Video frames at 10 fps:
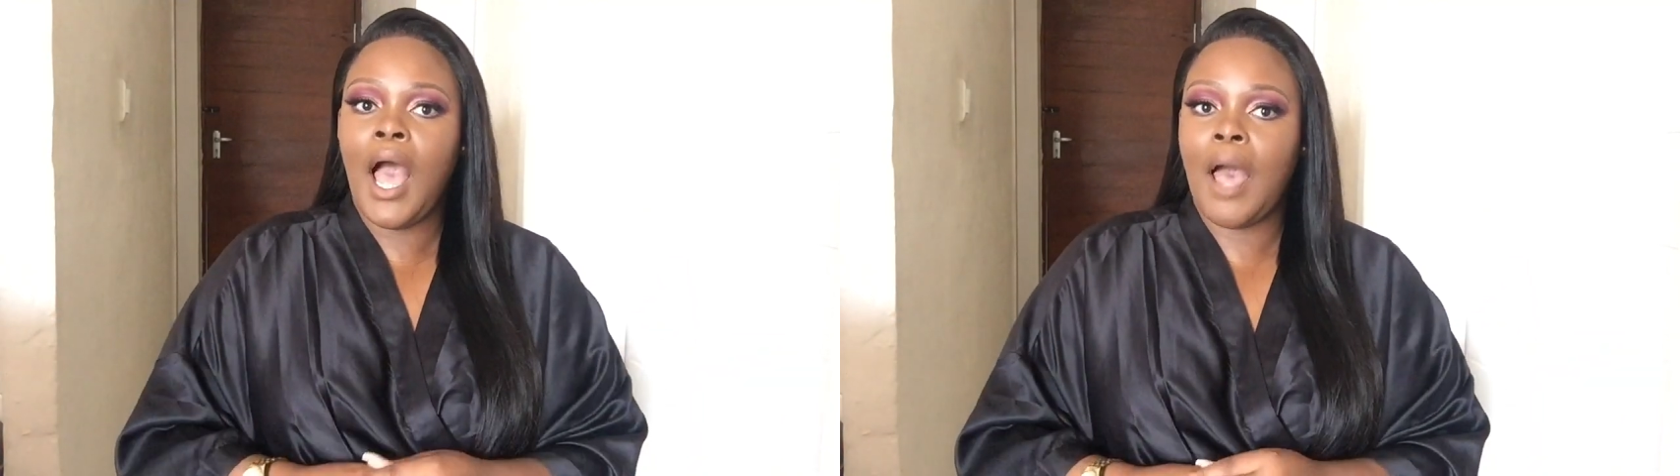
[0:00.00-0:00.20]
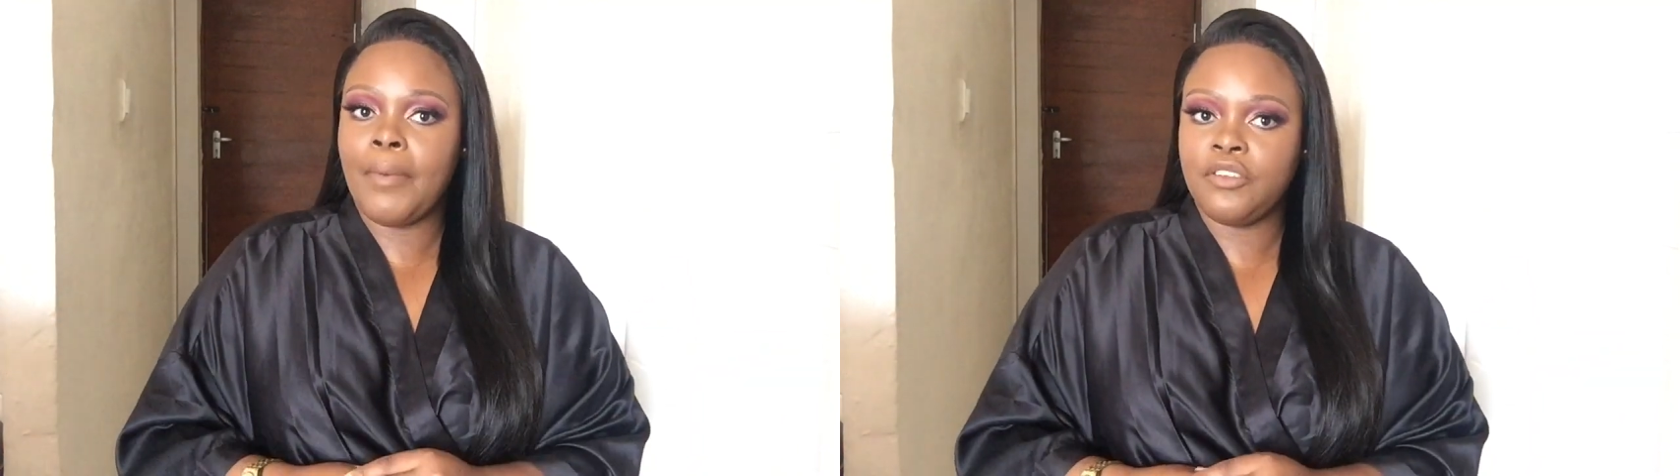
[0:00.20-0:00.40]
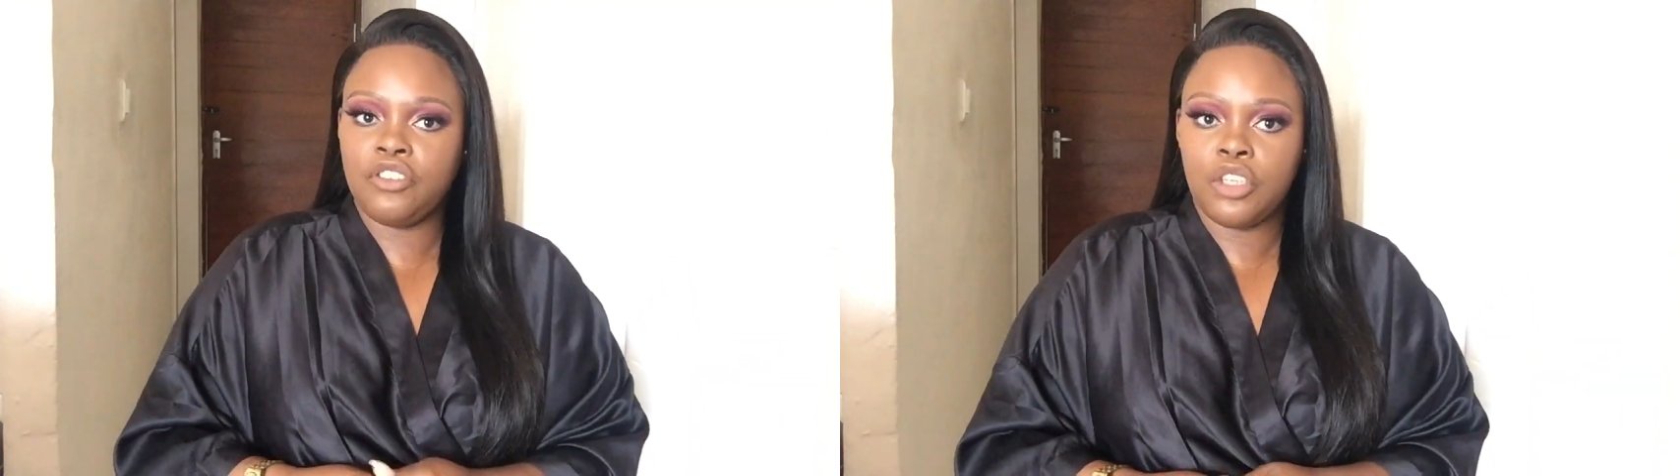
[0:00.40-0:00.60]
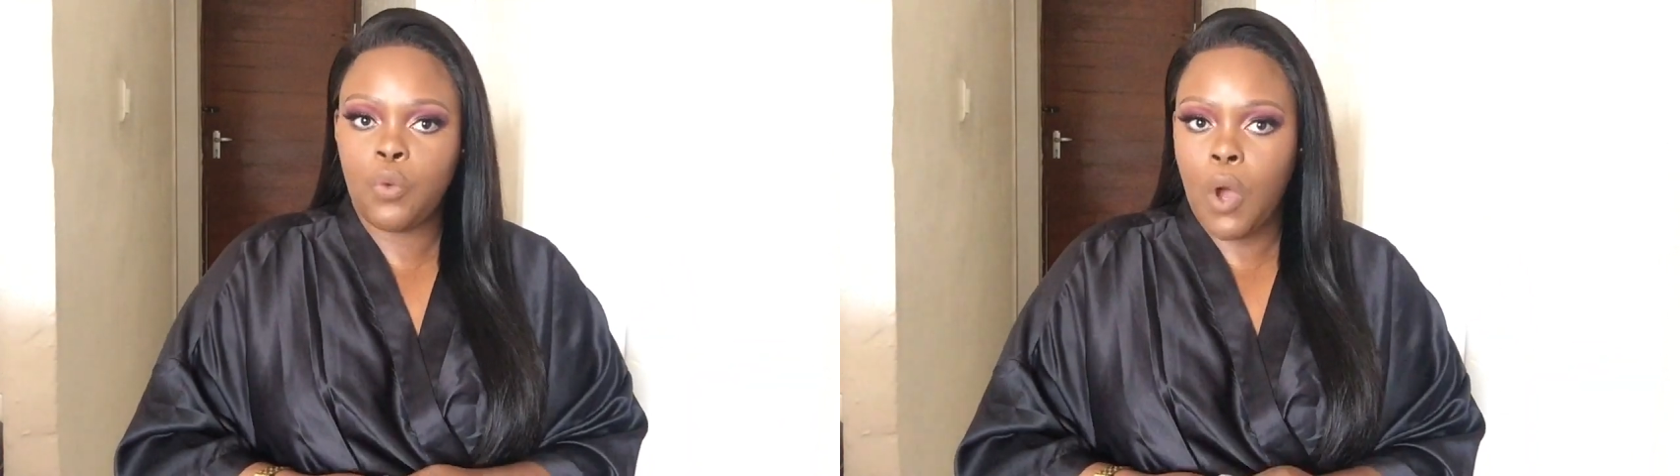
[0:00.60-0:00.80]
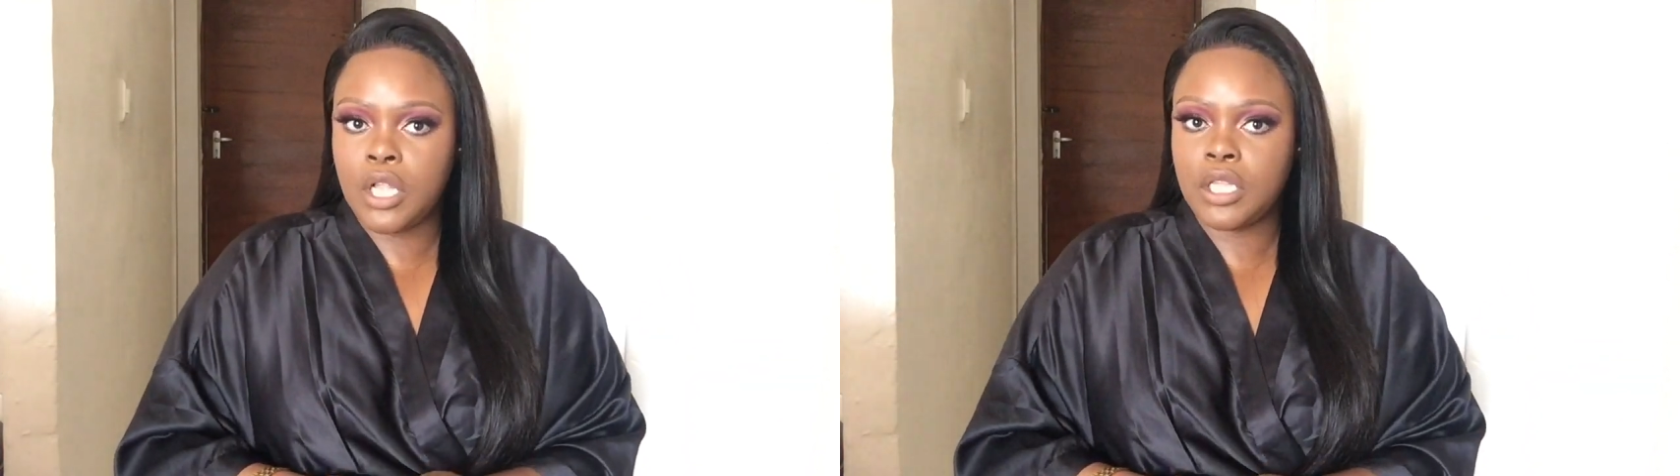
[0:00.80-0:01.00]
how much
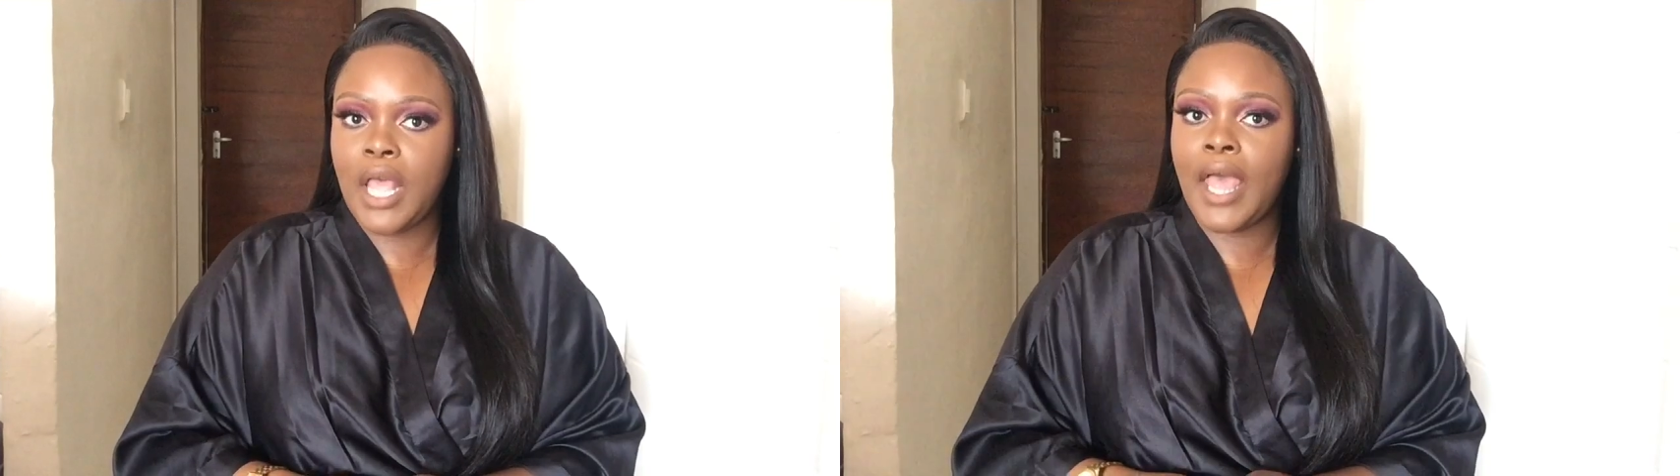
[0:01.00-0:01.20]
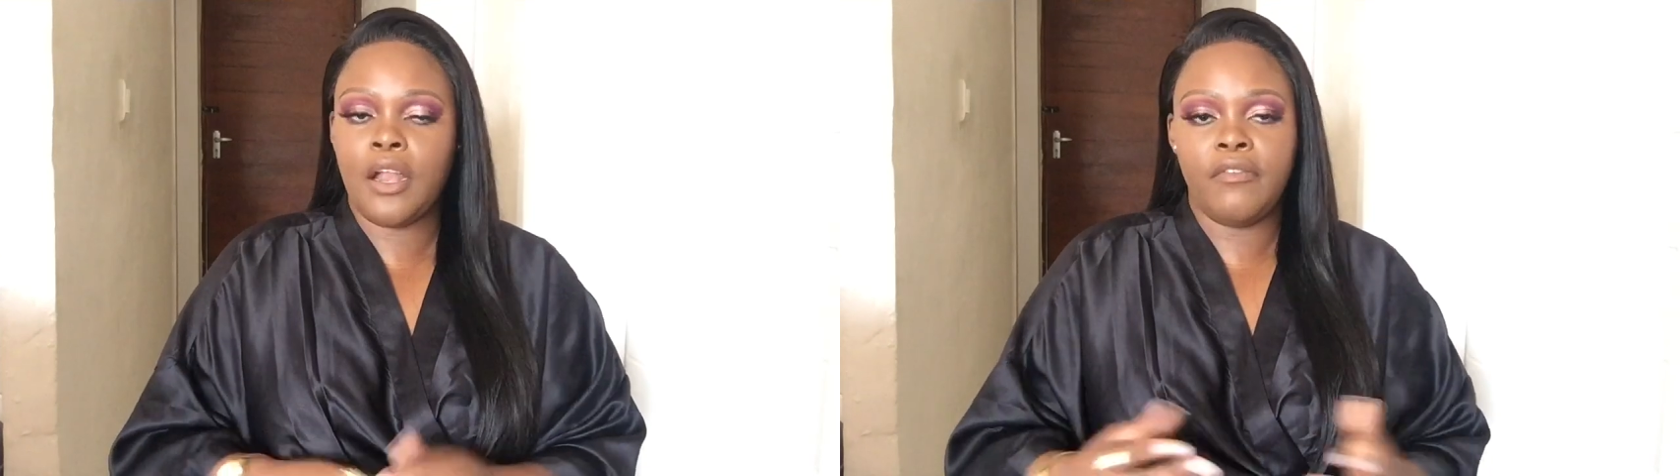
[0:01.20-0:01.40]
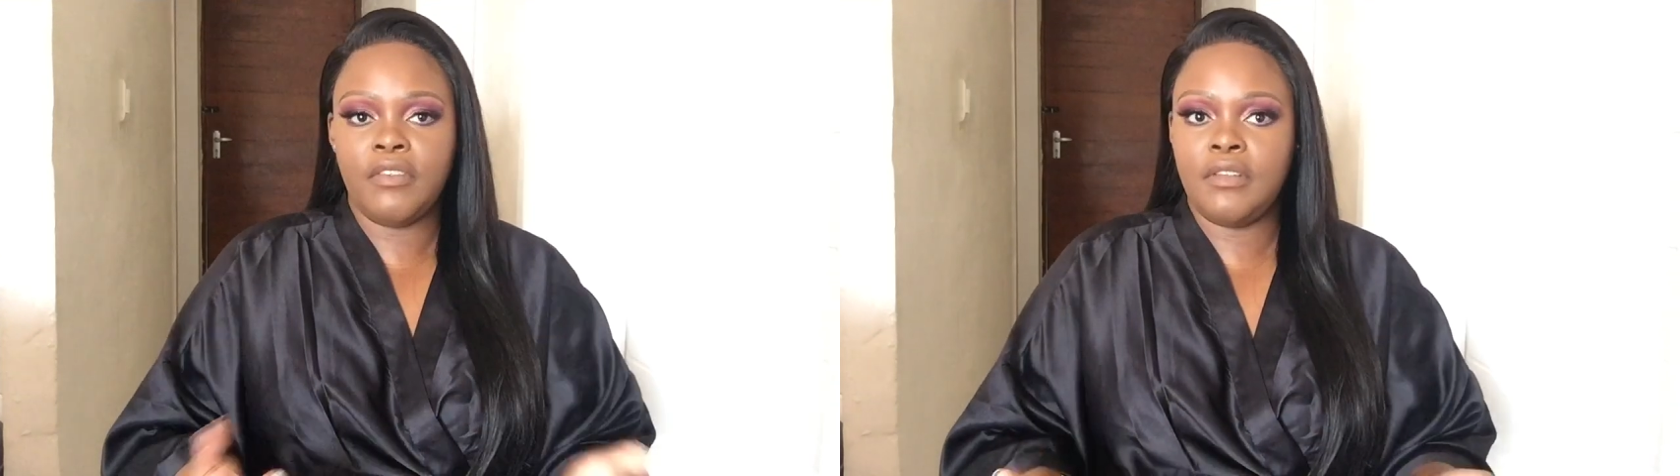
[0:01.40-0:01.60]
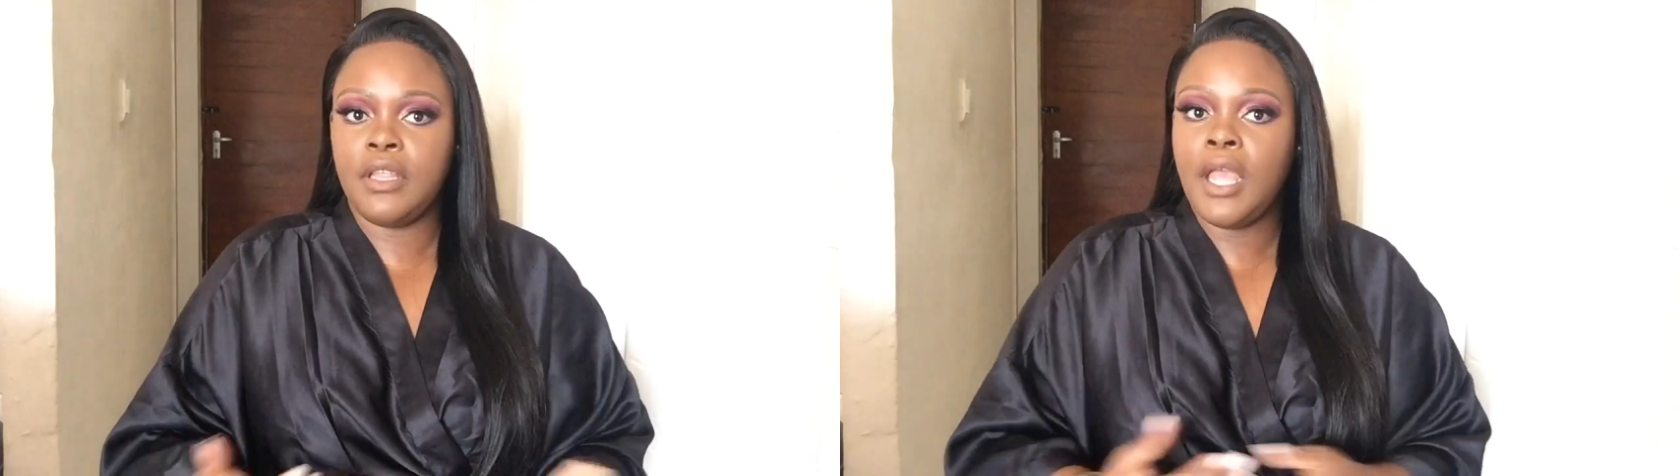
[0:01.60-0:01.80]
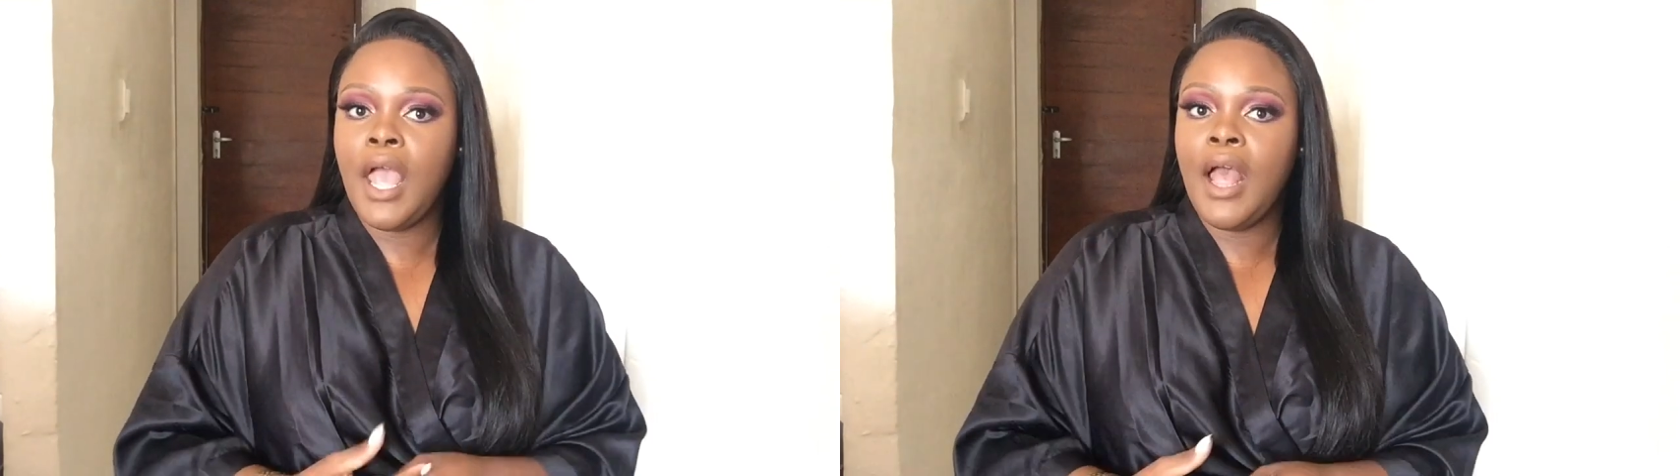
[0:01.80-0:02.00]
it was, and
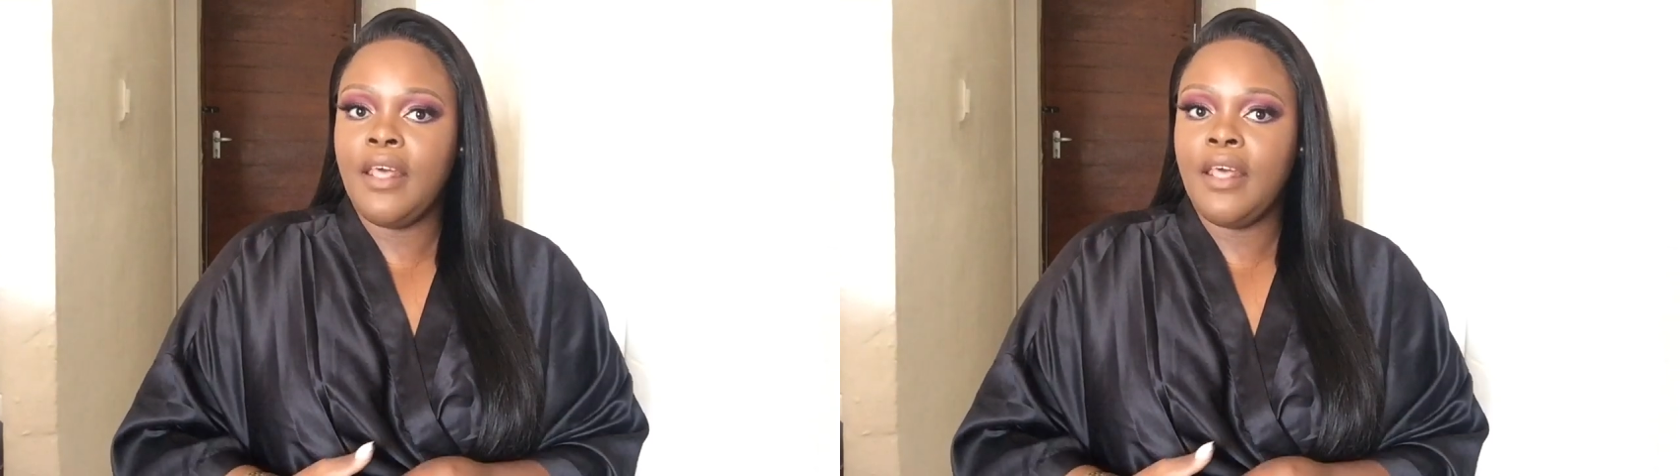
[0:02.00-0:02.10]
obviously